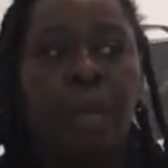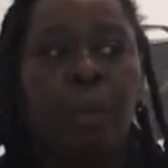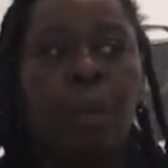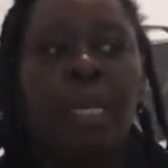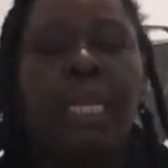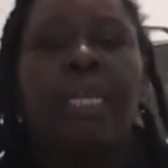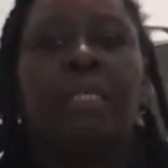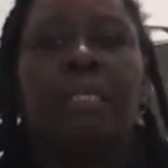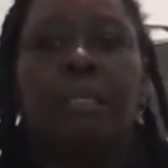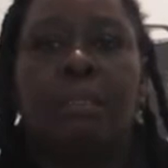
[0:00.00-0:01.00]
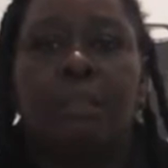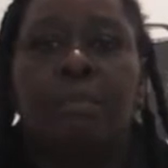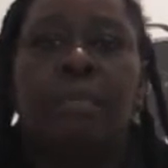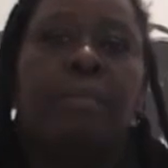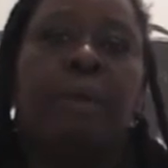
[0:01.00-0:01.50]
what links
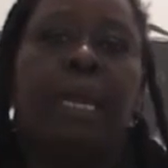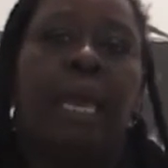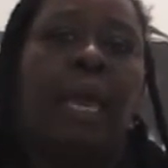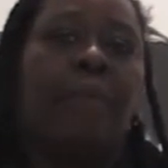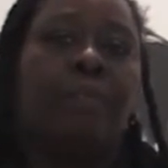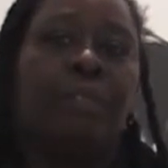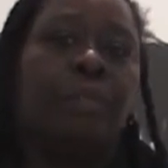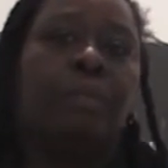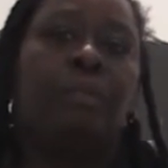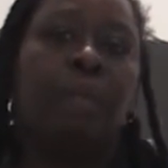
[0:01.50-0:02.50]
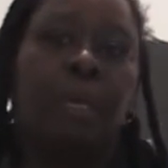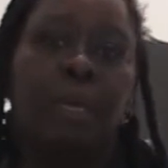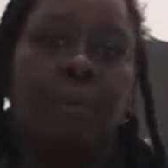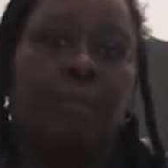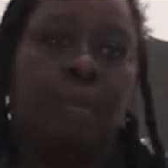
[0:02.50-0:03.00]
somebody might have to
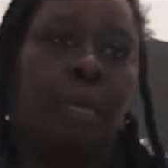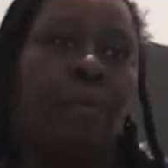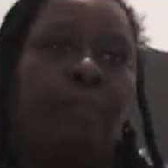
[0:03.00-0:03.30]
their kind of